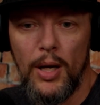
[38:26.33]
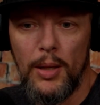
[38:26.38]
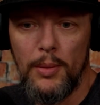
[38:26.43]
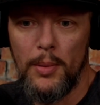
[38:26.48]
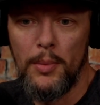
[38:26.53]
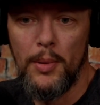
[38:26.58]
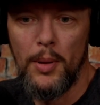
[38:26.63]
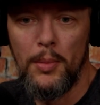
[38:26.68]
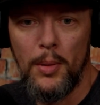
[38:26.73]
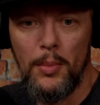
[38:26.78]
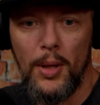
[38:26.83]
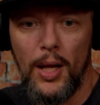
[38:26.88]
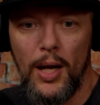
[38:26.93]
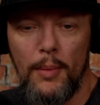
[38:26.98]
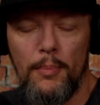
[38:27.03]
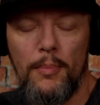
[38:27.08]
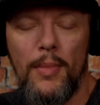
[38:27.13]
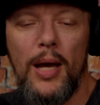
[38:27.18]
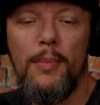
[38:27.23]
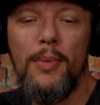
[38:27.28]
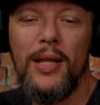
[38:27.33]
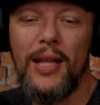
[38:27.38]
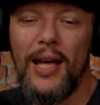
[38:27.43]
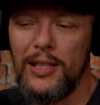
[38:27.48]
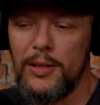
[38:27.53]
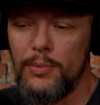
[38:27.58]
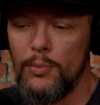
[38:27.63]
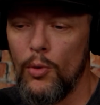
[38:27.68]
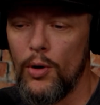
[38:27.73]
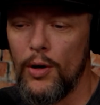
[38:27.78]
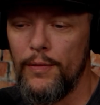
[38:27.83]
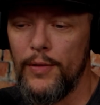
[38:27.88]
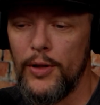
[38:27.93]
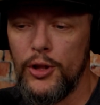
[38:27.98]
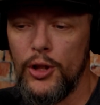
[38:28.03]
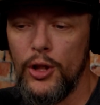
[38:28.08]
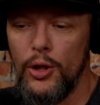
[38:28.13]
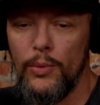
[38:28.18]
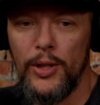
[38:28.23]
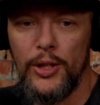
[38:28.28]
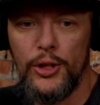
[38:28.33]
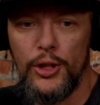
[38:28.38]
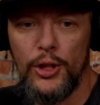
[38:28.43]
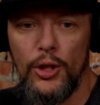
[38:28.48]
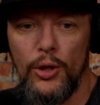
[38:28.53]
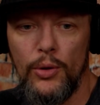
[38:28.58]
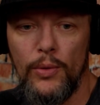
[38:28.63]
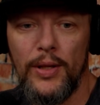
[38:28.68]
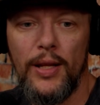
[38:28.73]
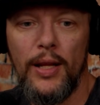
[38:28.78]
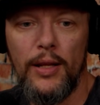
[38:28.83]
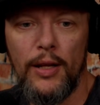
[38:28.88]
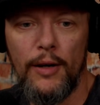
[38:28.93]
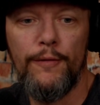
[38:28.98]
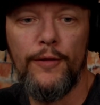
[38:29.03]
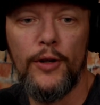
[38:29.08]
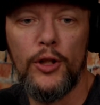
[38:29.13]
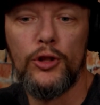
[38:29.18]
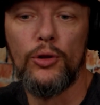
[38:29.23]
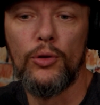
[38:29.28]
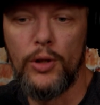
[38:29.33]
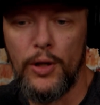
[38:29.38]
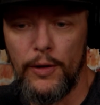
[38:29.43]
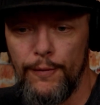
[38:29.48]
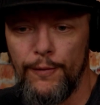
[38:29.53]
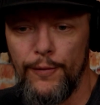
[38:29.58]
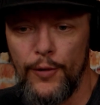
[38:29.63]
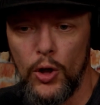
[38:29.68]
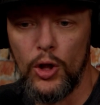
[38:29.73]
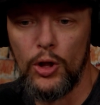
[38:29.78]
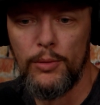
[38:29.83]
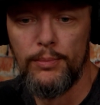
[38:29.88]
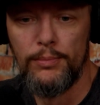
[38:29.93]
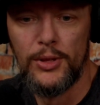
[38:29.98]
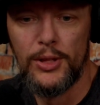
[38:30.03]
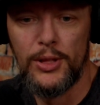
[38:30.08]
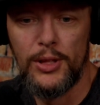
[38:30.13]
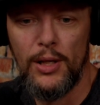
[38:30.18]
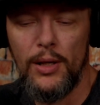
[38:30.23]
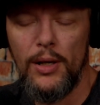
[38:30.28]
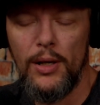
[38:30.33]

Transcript: blah, blah, blah, blah, blah. Maybe that's more of a 2-2 and then the official confirms.